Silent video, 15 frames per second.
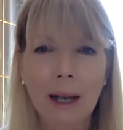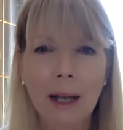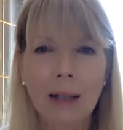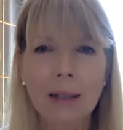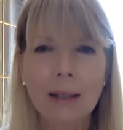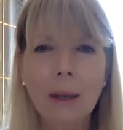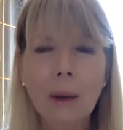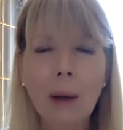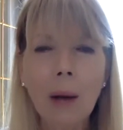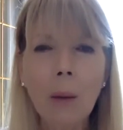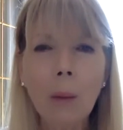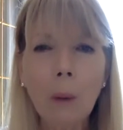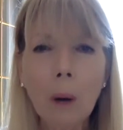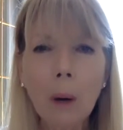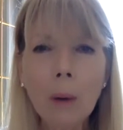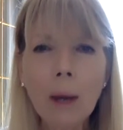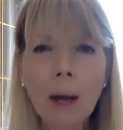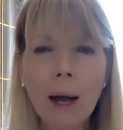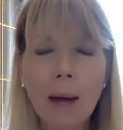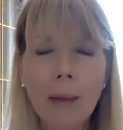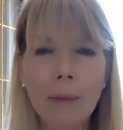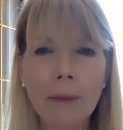So I woke
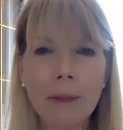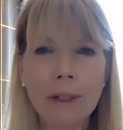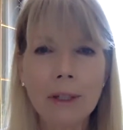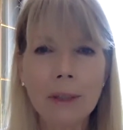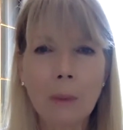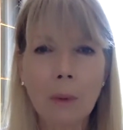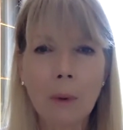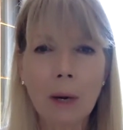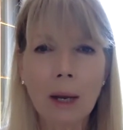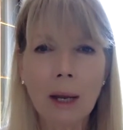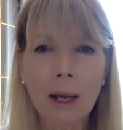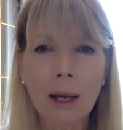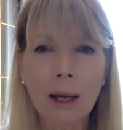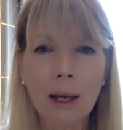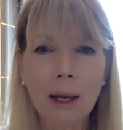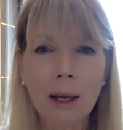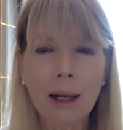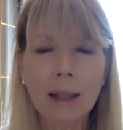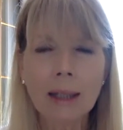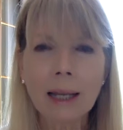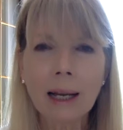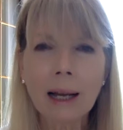up this morning,
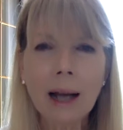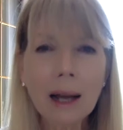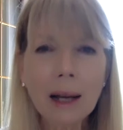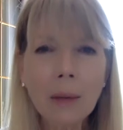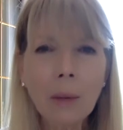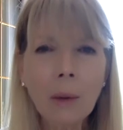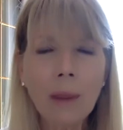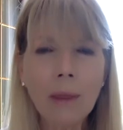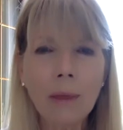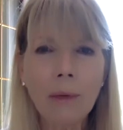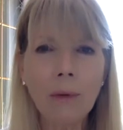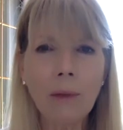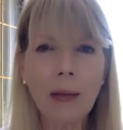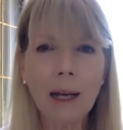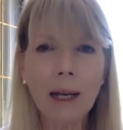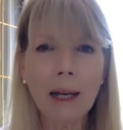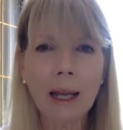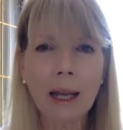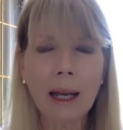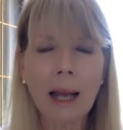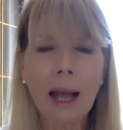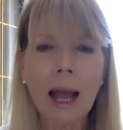because I kind of went through that
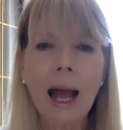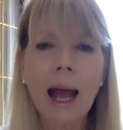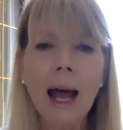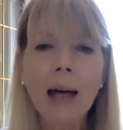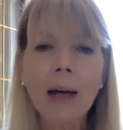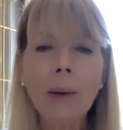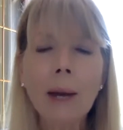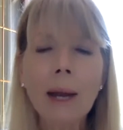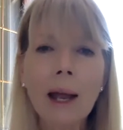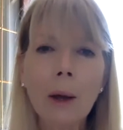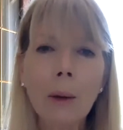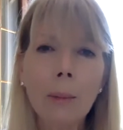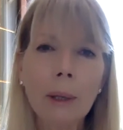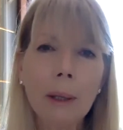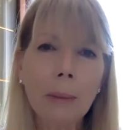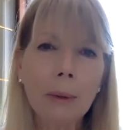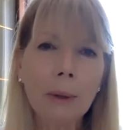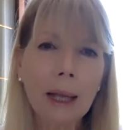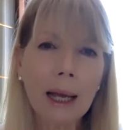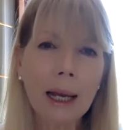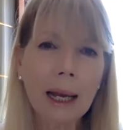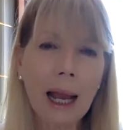again. How do I help people
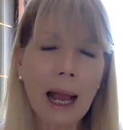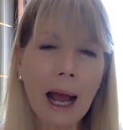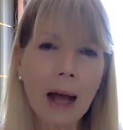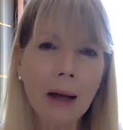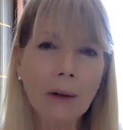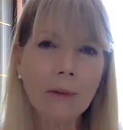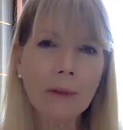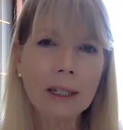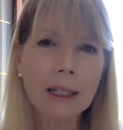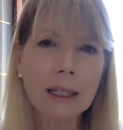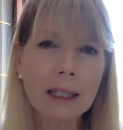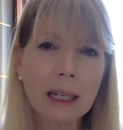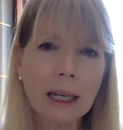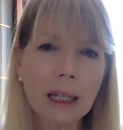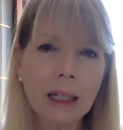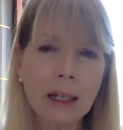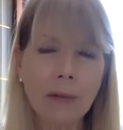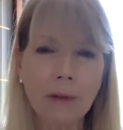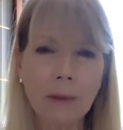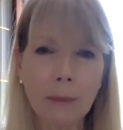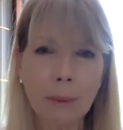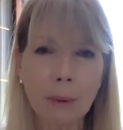getting out of this state of
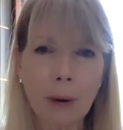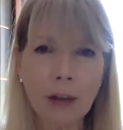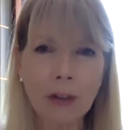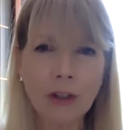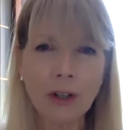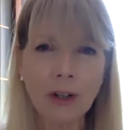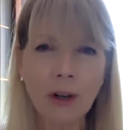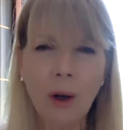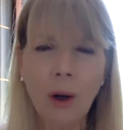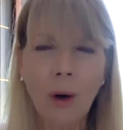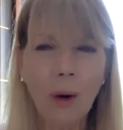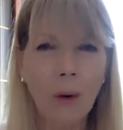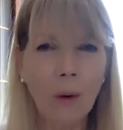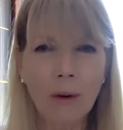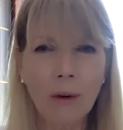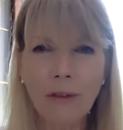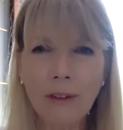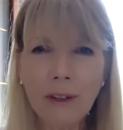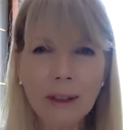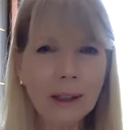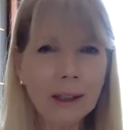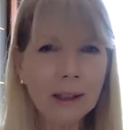depression or
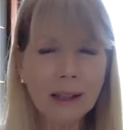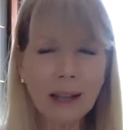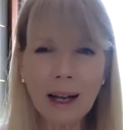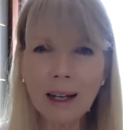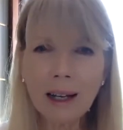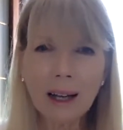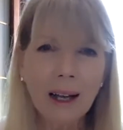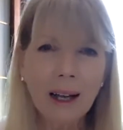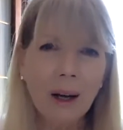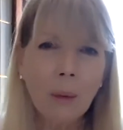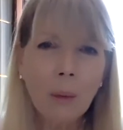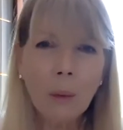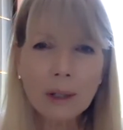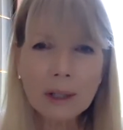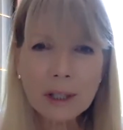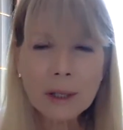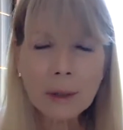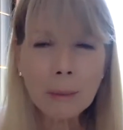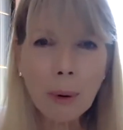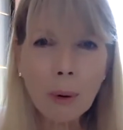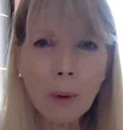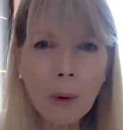feeling like, what's
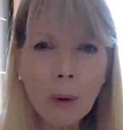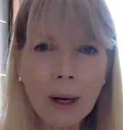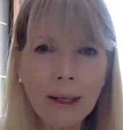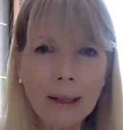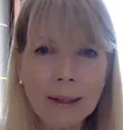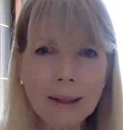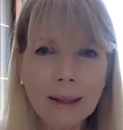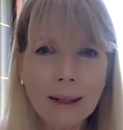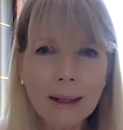the point?